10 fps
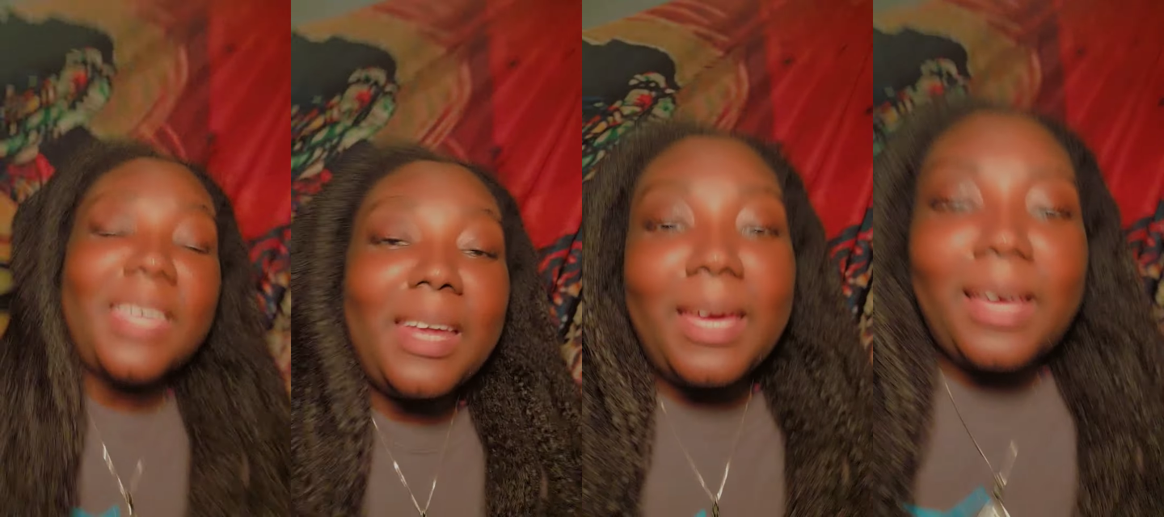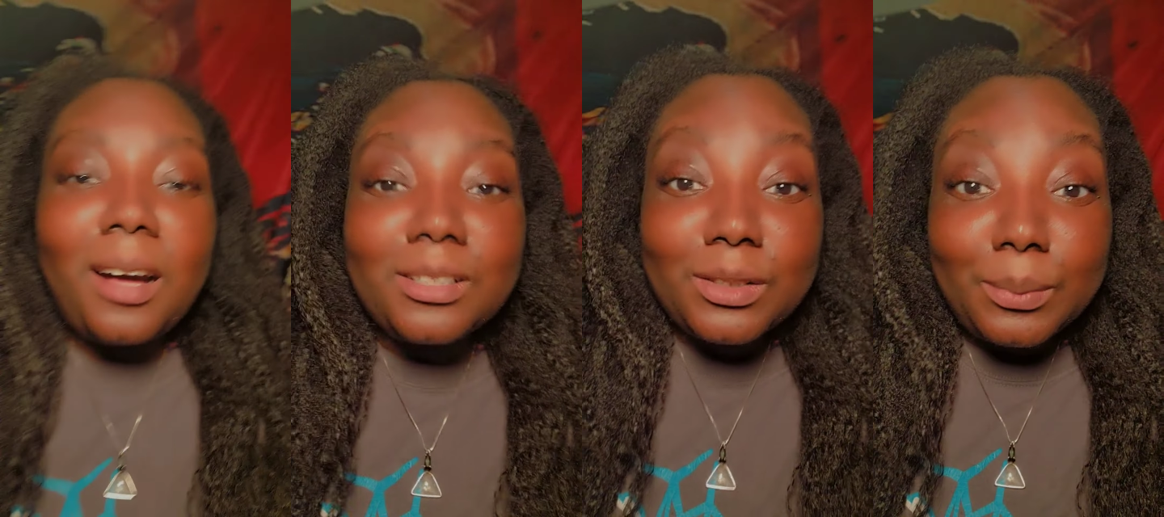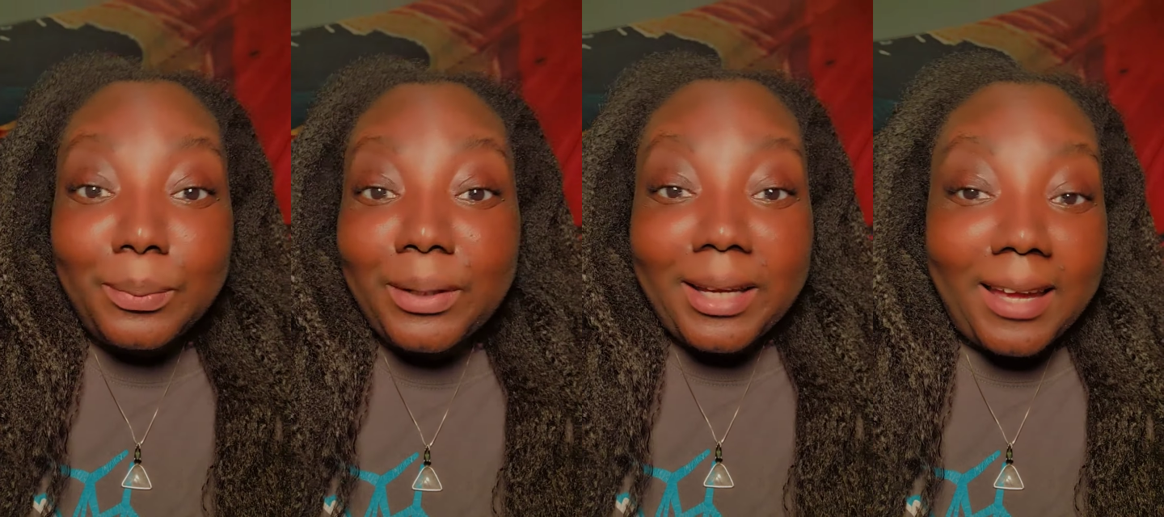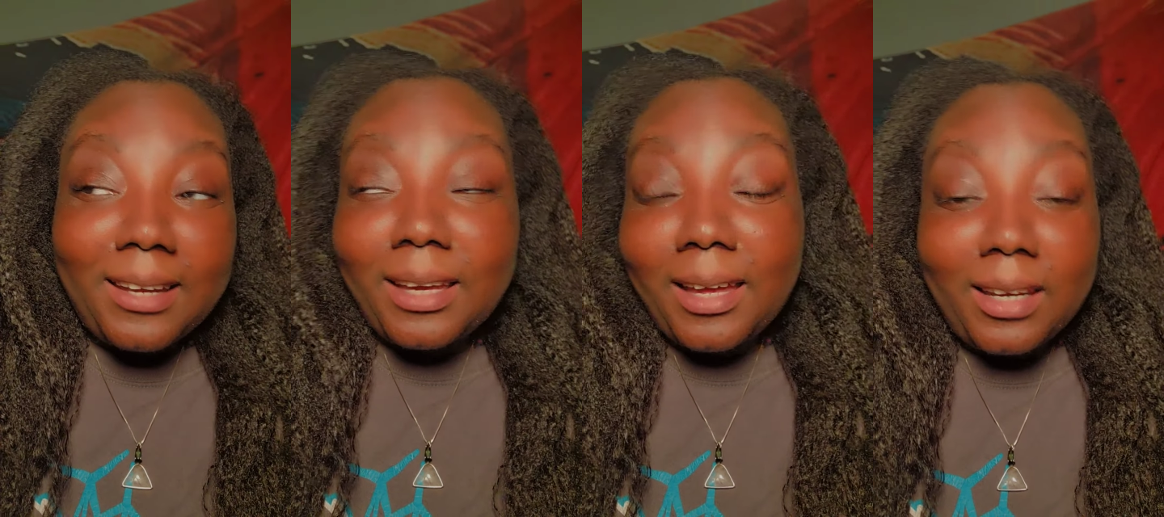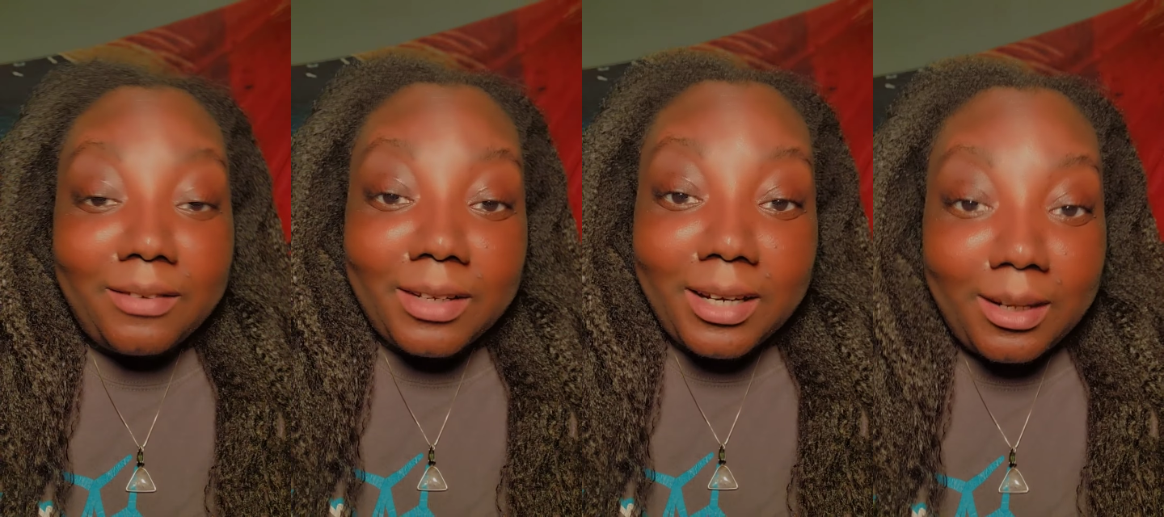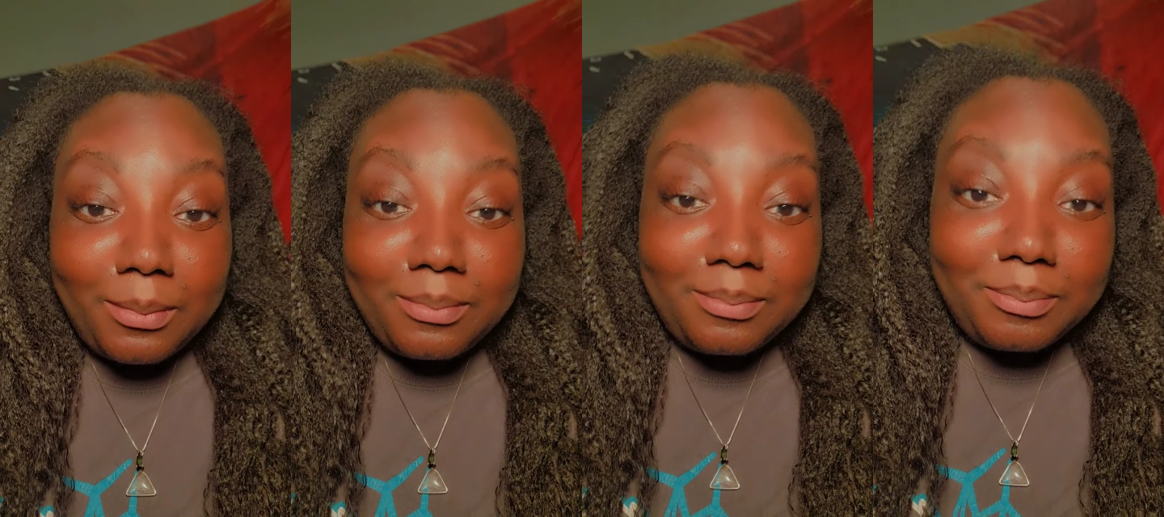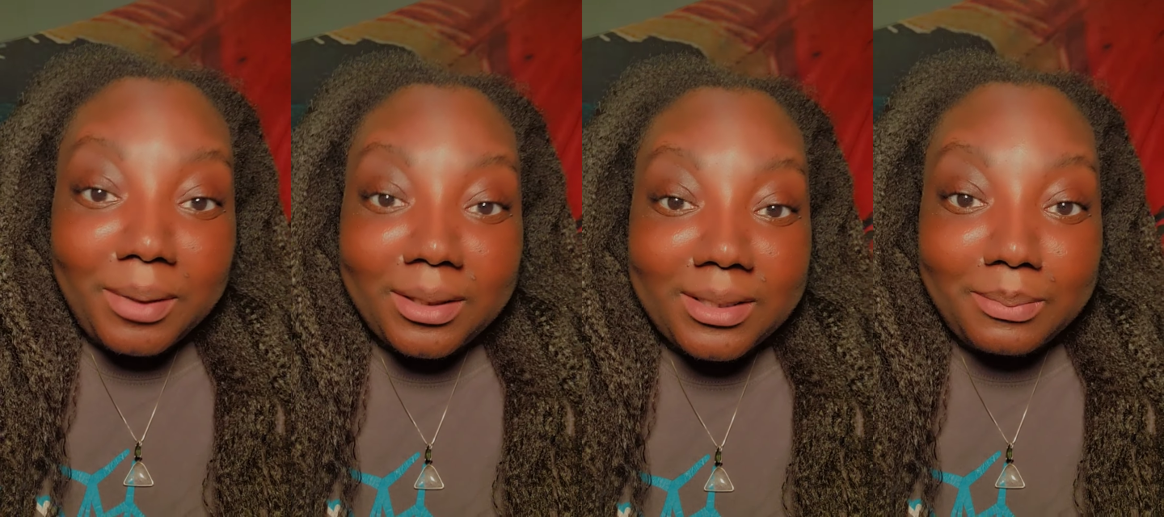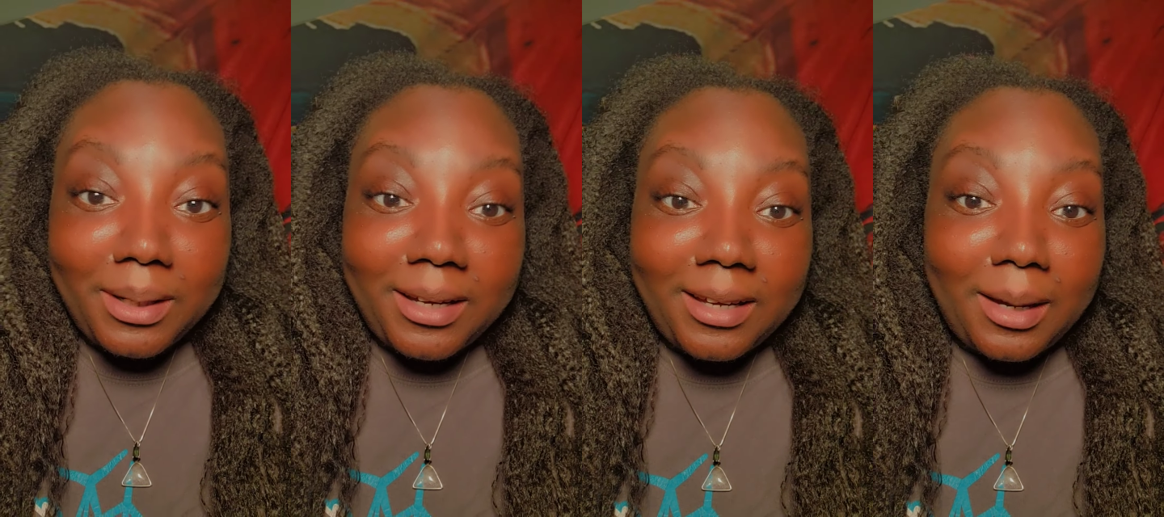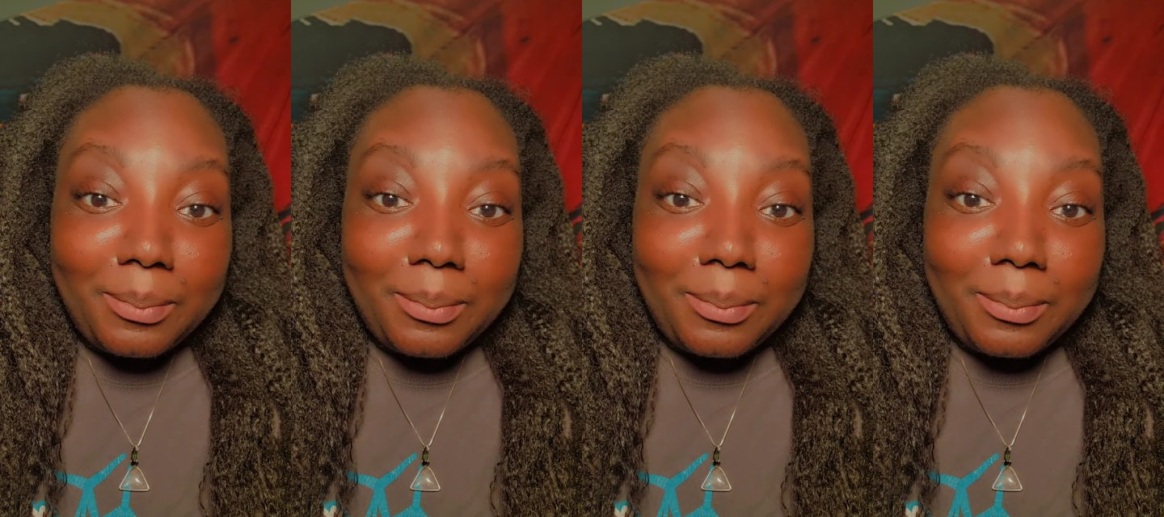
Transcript: And I also pray I never get a bald spot.